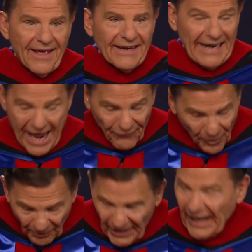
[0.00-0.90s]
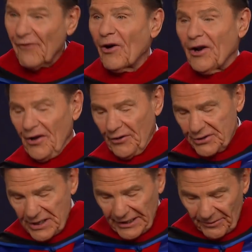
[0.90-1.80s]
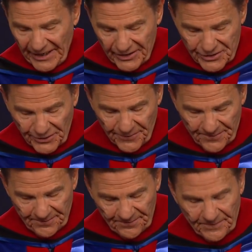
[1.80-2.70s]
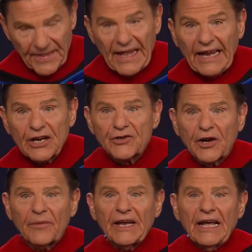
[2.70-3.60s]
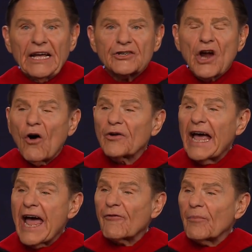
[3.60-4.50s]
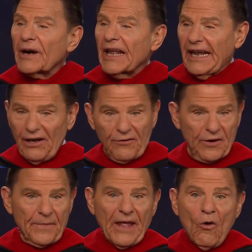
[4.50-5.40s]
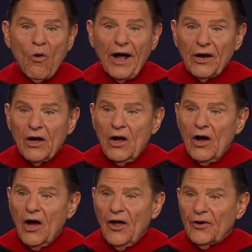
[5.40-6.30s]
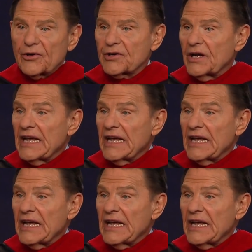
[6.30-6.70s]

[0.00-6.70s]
Never believe what others say about you. Did you hear me? Don't ever believe what others